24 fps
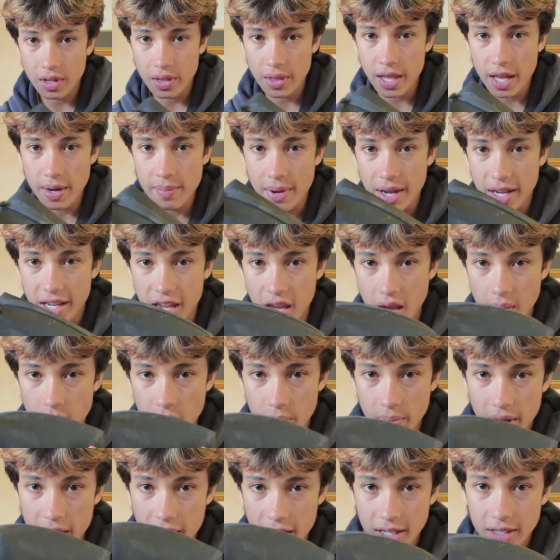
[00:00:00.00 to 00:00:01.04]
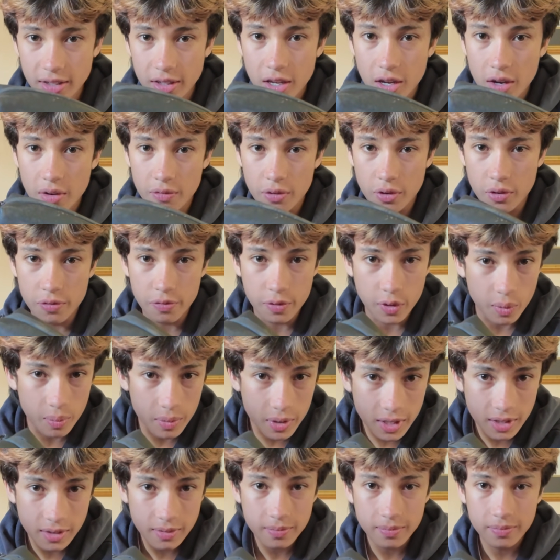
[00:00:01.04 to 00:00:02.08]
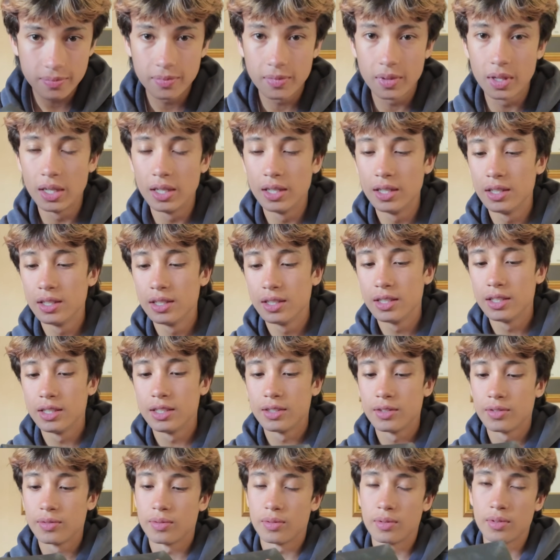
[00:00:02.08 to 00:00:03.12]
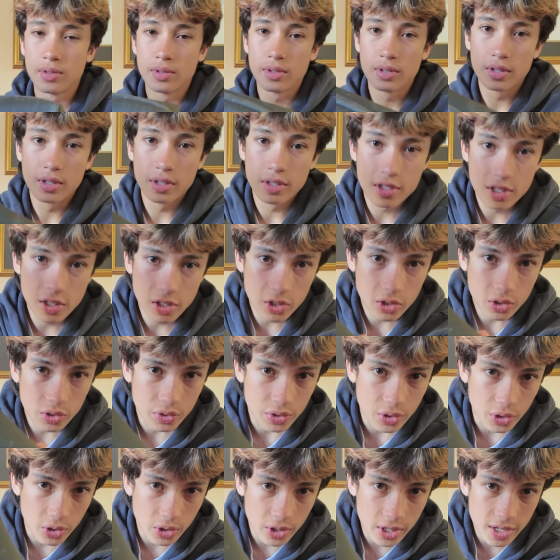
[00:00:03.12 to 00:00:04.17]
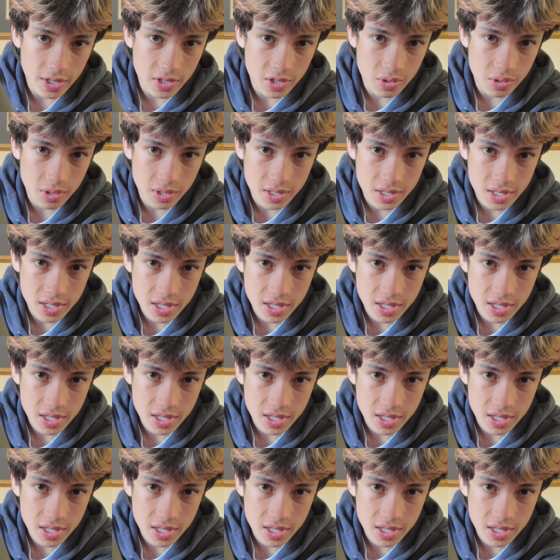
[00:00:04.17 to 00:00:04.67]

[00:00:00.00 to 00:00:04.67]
Then my camera bag for filming. It's a little dirty as you can